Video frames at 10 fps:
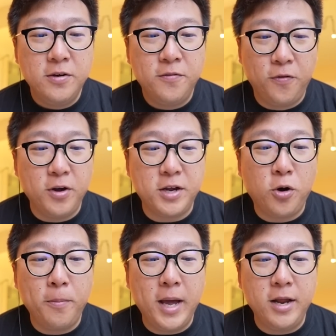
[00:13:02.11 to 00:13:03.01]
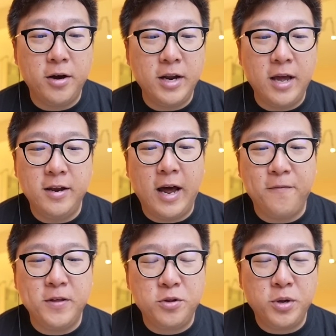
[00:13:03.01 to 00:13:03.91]
for the Cobalion. And
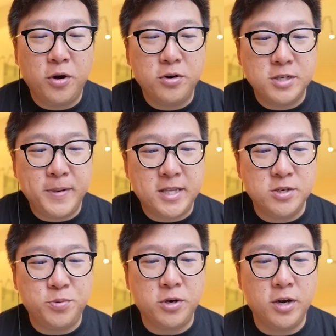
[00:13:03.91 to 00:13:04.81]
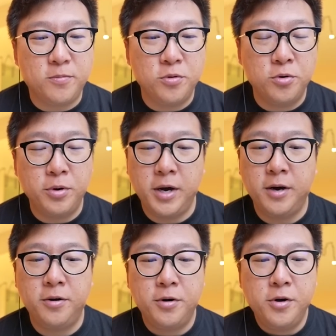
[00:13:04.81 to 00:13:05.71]
after doing all those battles, we got up
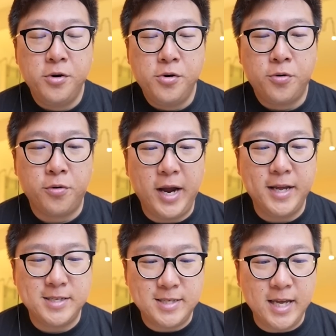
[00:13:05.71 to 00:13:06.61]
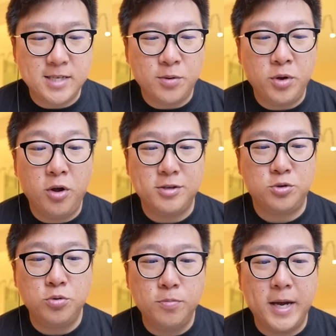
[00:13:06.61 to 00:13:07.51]
to rank 6, and we lost
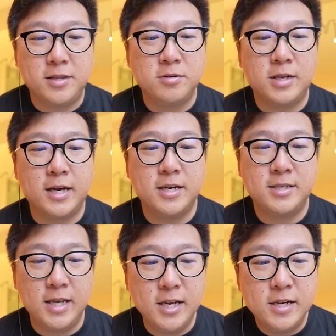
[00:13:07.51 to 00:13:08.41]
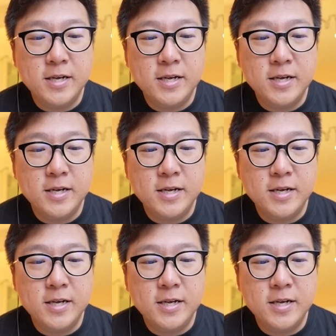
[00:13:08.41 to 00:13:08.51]
2 battles, like I said.